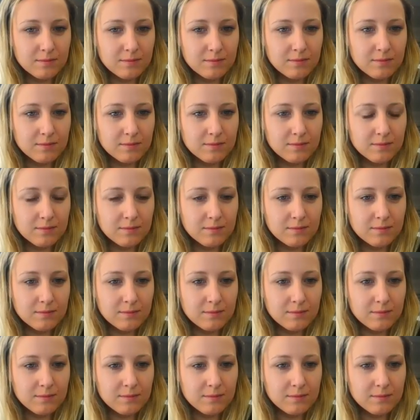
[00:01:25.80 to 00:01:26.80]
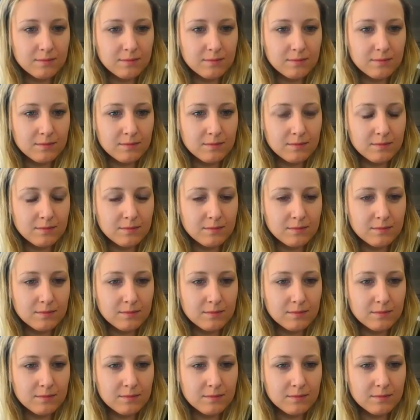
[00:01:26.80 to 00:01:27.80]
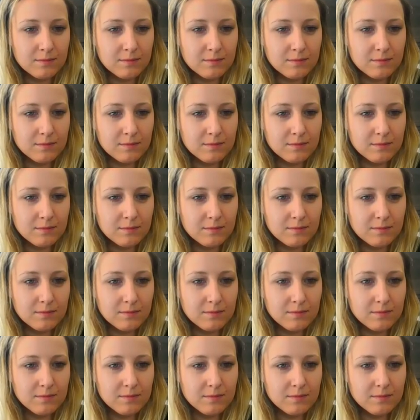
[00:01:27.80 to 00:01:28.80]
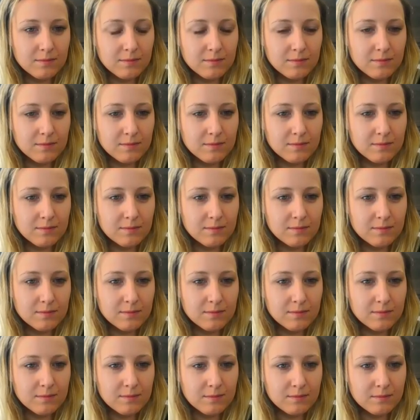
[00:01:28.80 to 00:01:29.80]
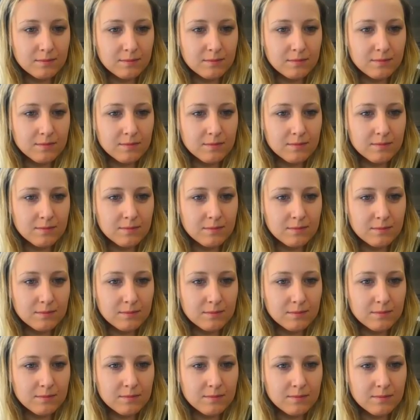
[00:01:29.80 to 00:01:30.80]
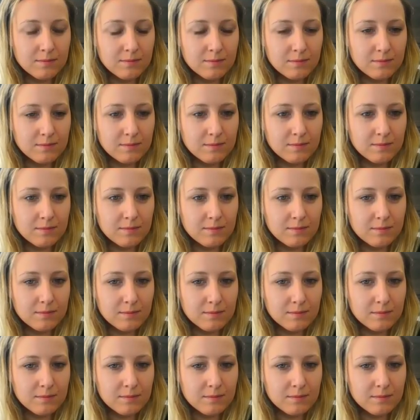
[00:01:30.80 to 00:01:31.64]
The person shown says nothing.